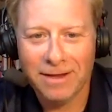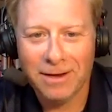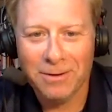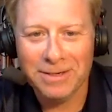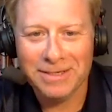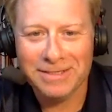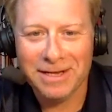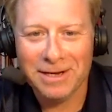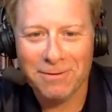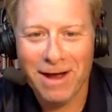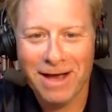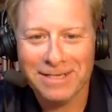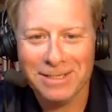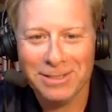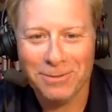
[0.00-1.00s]
They always say
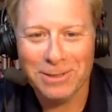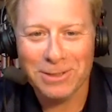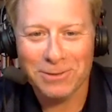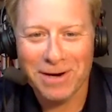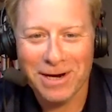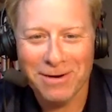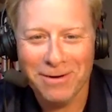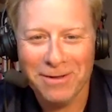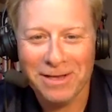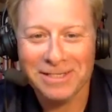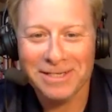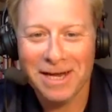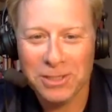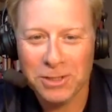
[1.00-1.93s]
grass is always greener on the side.